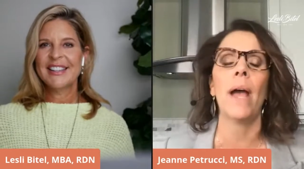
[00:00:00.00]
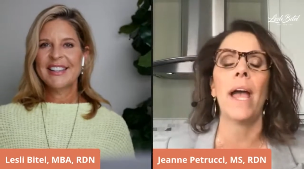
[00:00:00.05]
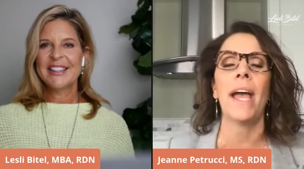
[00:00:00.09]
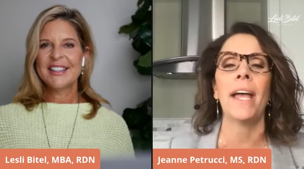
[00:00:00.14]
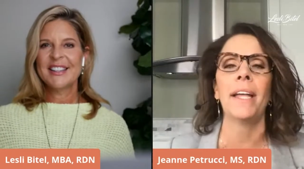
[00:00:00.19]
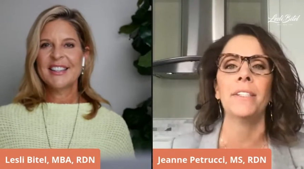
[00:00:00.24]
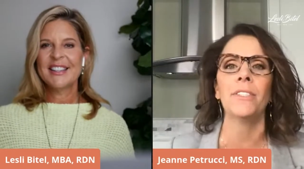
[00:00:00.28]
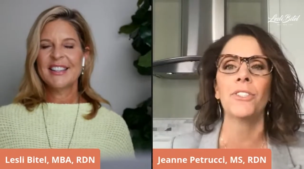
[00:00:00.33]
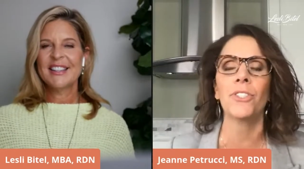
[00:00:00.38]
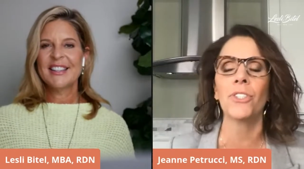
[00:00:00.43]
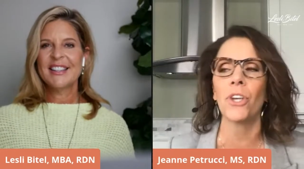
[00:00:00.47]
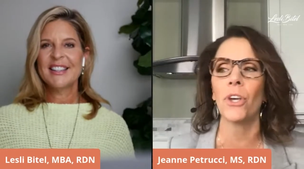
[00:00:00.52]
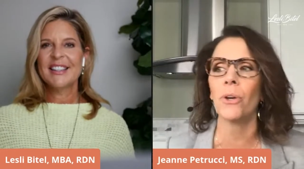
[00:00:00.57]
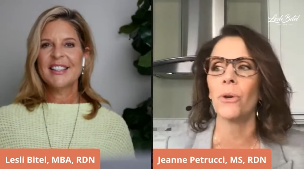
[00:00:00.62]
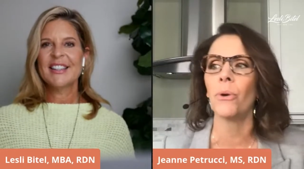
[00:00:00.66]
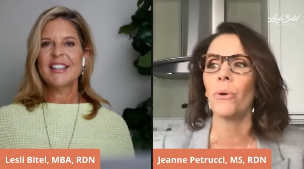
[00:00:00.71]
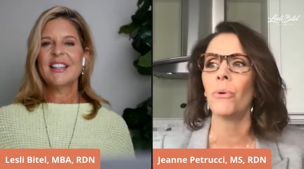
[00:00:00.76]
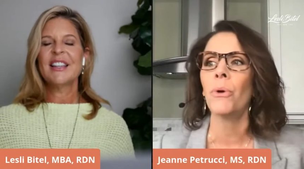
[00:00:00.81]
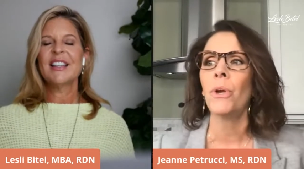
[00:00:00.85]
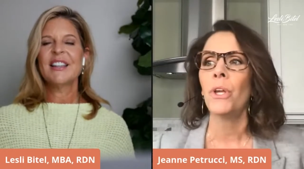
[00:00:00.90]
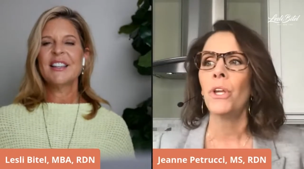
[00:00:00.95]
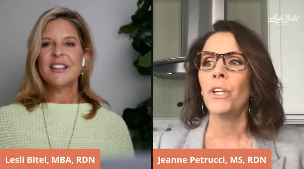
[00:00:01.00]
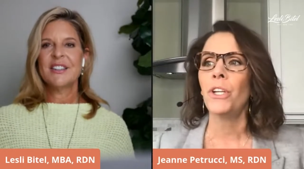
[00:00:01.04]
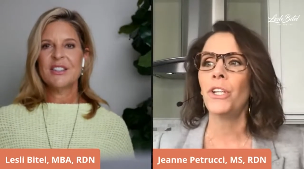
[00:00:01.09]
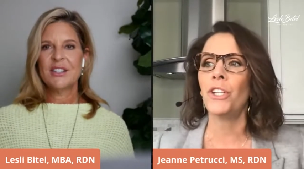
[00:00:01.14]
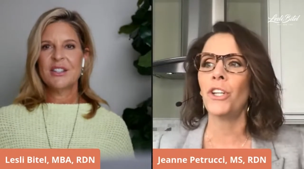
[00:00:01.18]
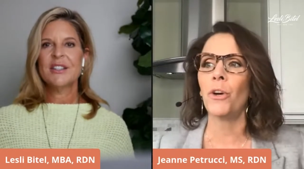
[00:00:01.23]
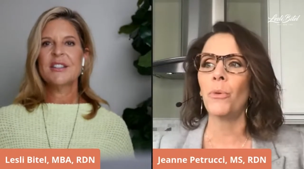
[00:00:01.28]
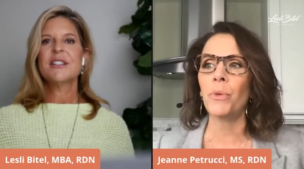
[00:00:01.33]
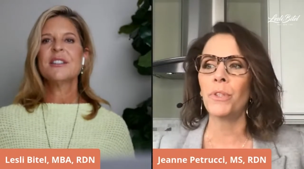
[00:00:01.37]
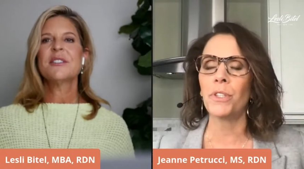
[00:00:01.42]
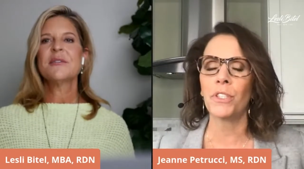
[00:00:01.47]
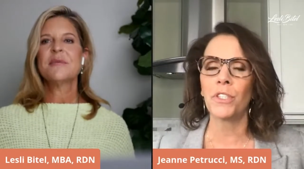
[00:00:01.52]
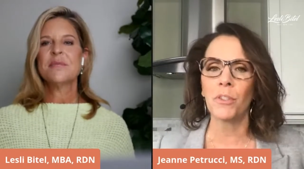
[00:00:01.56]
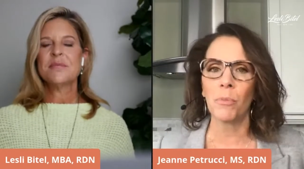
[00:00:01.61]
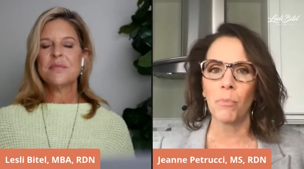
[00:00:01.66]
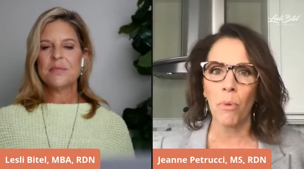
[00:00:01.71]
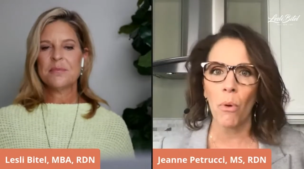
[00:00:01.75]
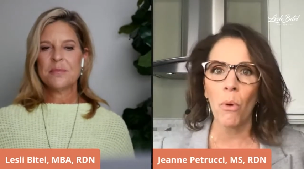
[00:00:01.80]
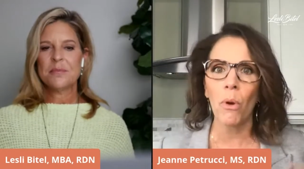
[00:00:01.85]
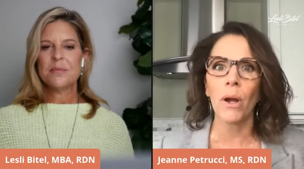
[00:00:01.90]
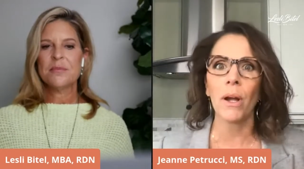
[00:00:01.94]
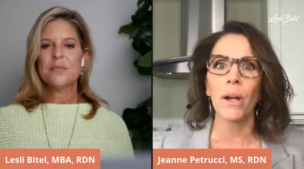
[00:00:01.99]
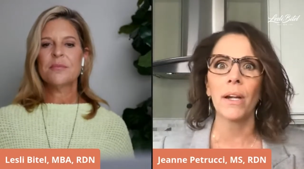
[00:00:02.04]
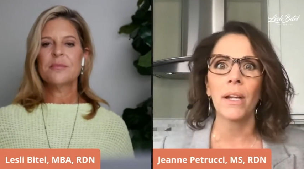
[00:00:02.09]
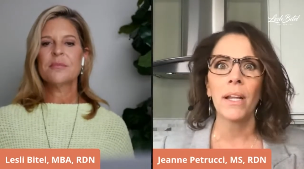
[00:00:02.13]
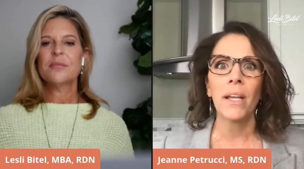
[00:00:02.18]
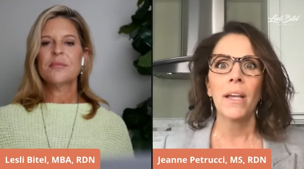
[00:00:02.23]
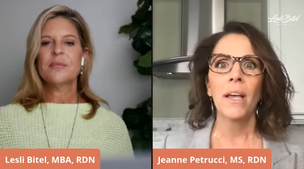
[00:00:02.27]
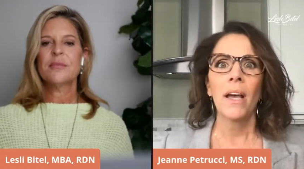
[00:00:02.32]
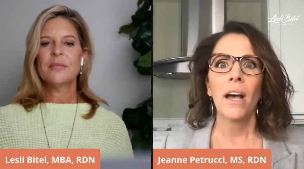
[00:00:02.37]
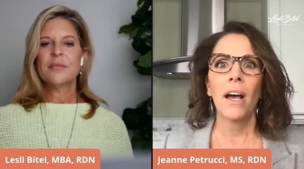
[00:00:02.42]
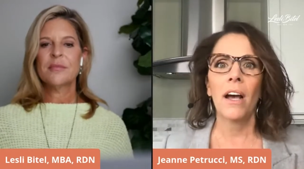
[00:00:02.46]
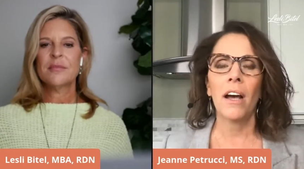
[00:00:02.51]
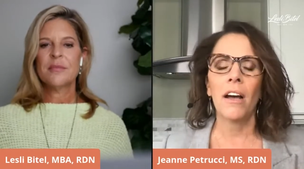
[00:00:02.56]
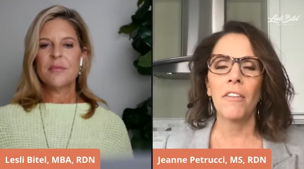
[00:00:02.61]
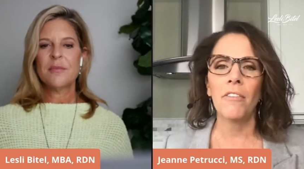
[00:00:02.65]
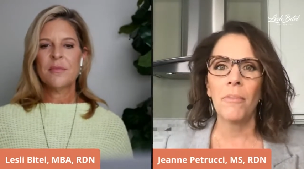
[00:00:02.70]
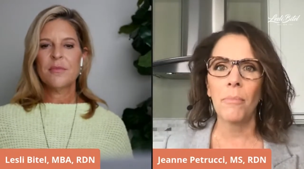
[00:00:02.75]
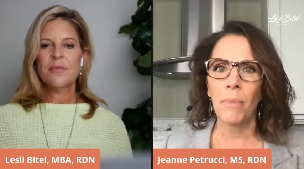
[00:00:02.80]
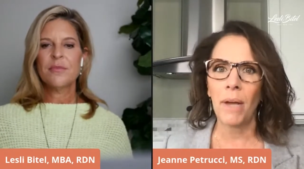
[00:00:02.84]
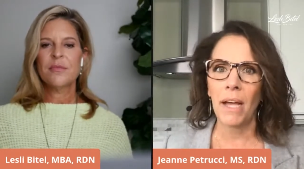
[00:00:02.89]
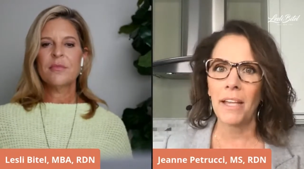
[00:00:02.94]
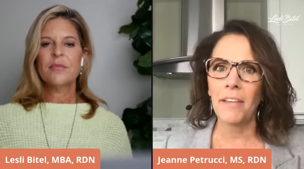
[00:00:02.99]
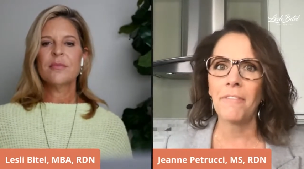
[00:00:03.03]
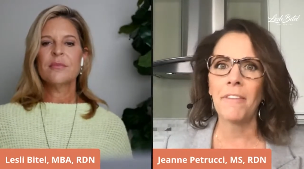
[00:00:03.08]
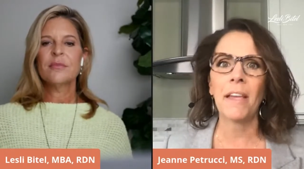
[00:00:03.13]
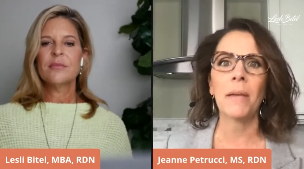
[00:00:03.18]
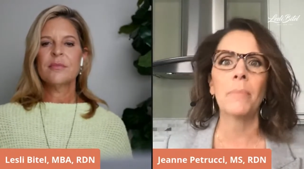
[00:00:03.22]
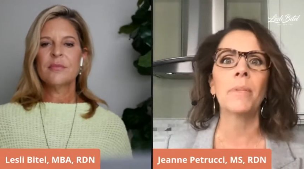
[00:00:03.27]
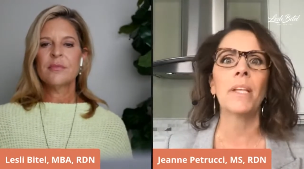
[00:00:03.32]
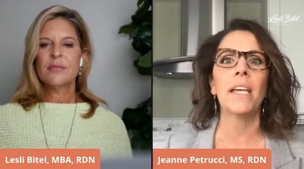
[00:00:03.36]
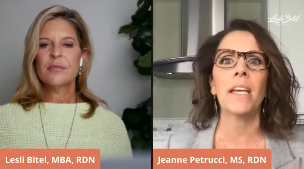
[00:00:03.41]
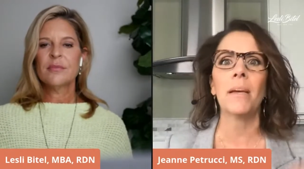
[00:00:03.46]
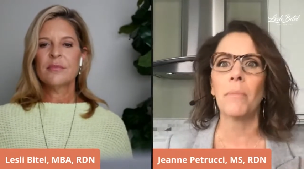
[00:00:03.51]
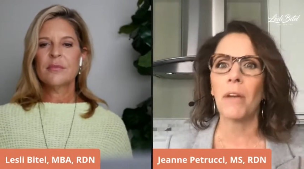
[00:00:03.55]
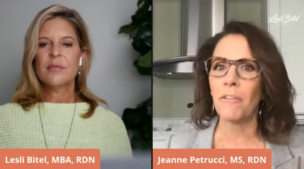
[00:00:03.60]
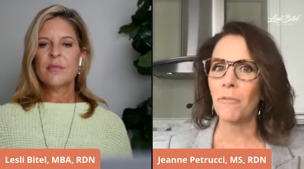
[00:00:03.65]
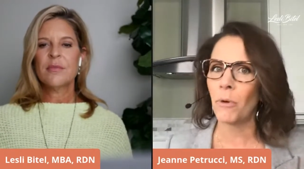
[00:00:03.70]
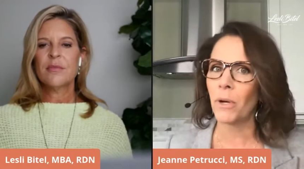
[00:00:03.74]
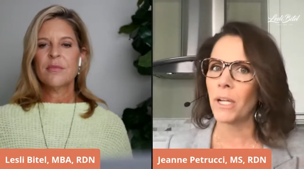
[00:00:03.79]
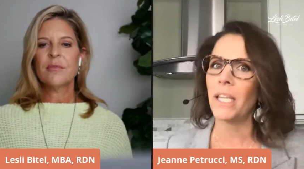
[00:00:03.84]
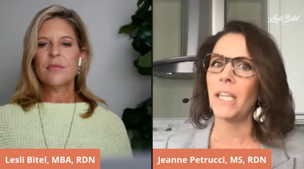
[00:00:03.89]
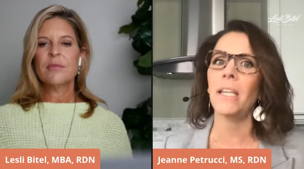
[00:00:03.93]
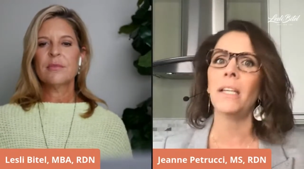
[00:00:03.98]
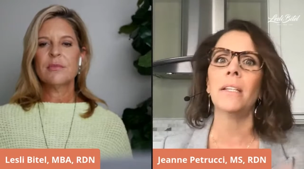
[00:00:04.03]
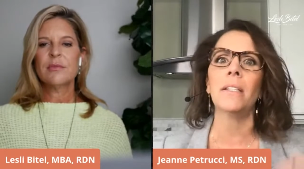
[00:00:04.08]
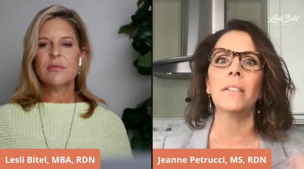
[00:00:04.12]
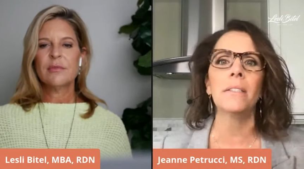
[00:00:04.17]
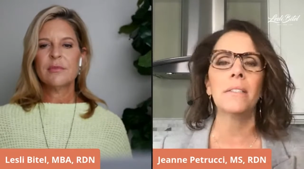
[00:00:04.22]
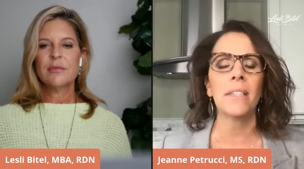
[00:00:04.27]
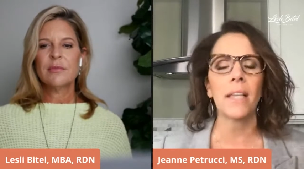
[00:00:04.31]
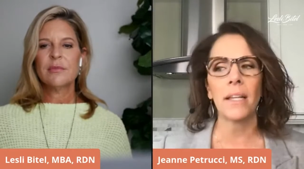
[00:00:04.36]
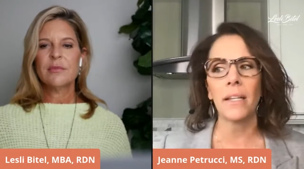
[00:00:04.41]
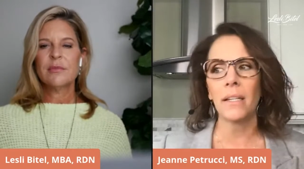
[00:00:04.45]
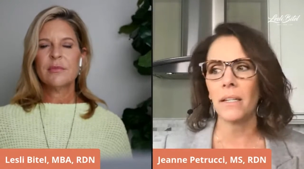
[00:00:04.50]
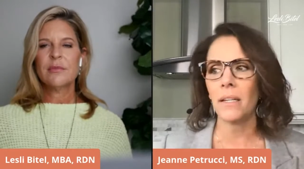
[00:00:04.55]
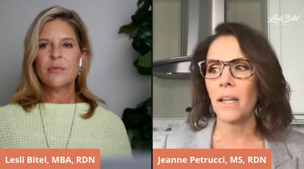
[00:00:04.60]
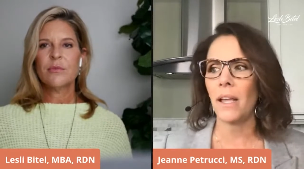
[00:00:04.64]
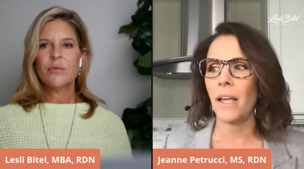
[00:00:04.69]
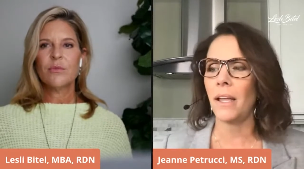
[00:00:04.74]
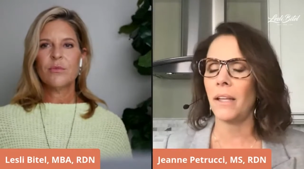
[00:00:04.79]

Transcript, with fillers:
Speaker 1: And so, you know, with the support of my family and my 4 kids and,